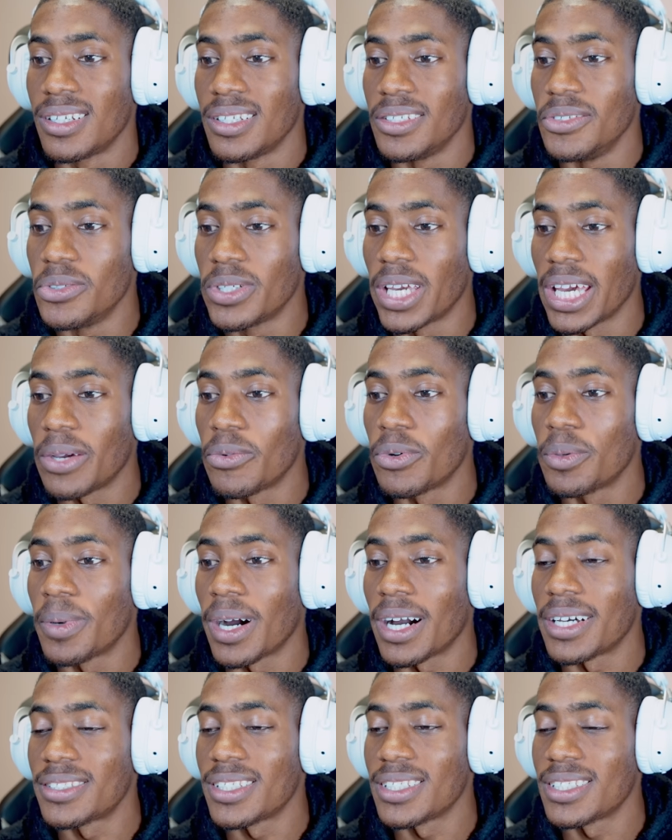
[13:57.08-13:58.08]
You came with
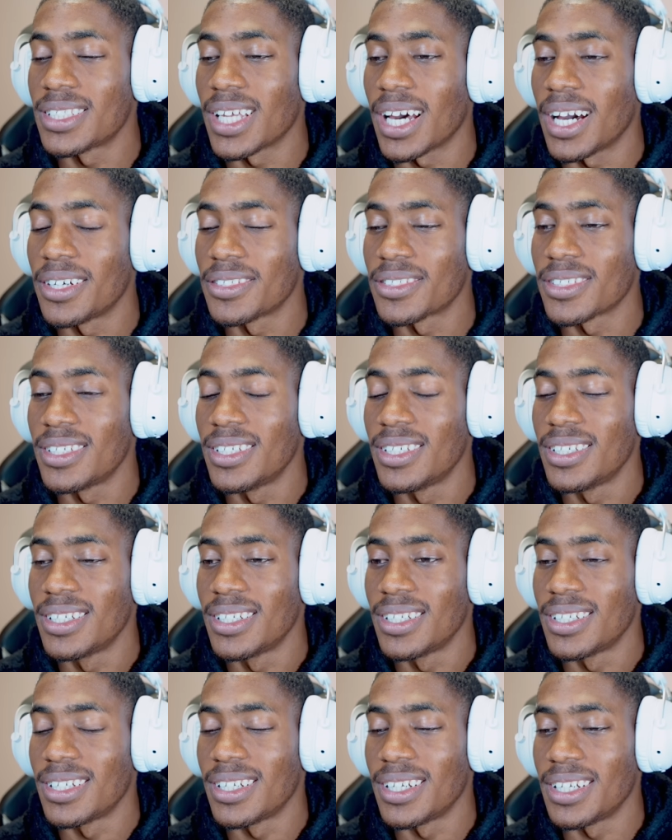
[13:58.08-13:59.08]
about 6,000
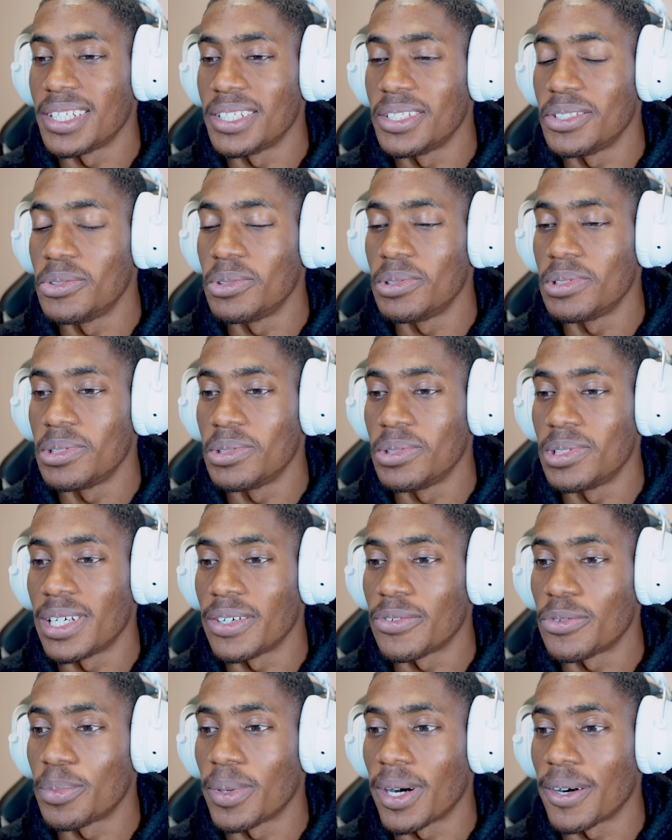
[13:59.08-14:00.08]
and you
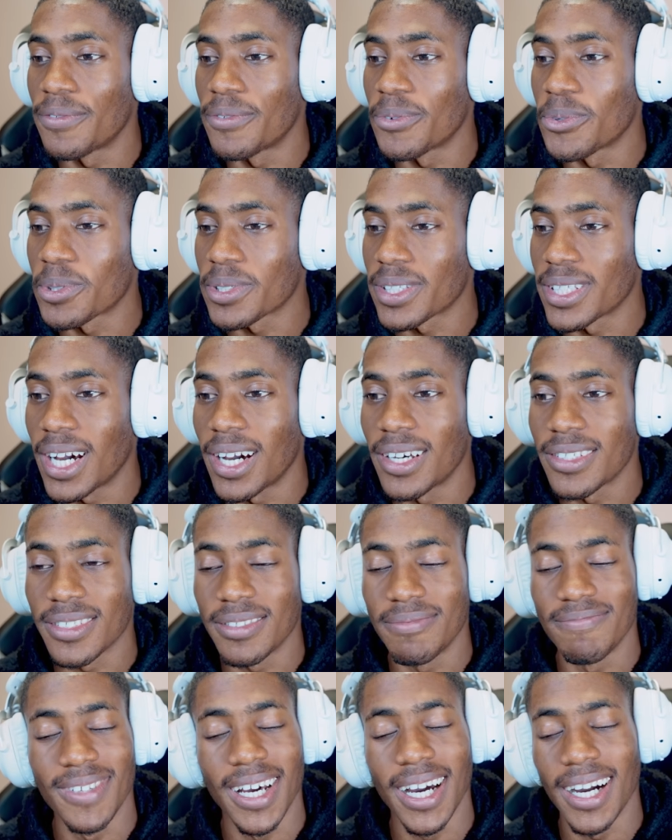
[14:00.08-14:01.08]
leveled about
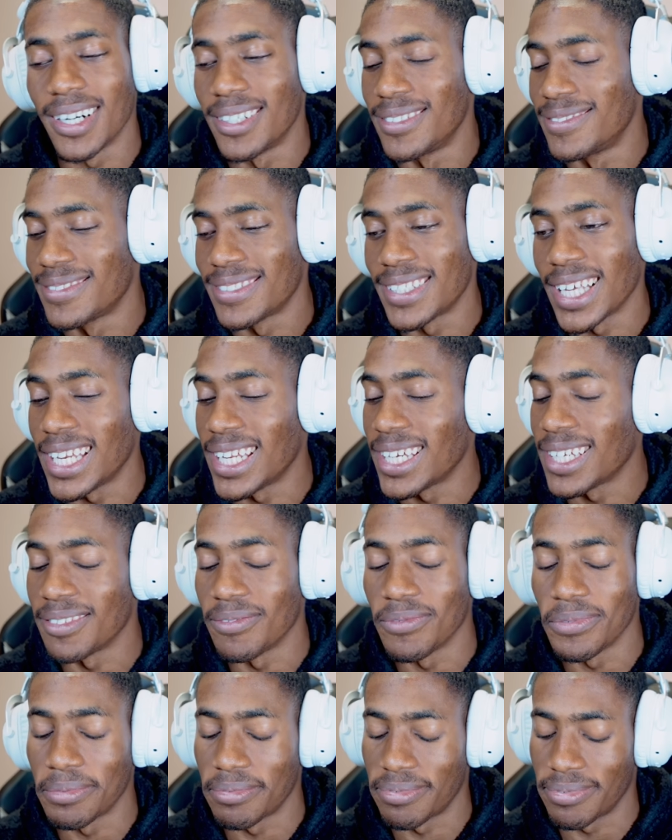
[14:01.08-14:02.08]
4,000? No,
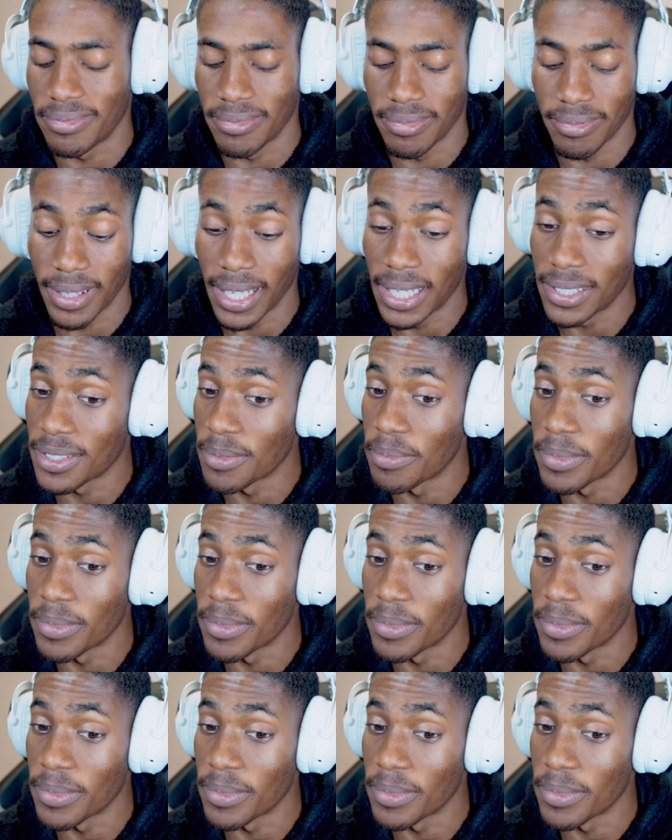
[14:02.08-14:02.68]
that's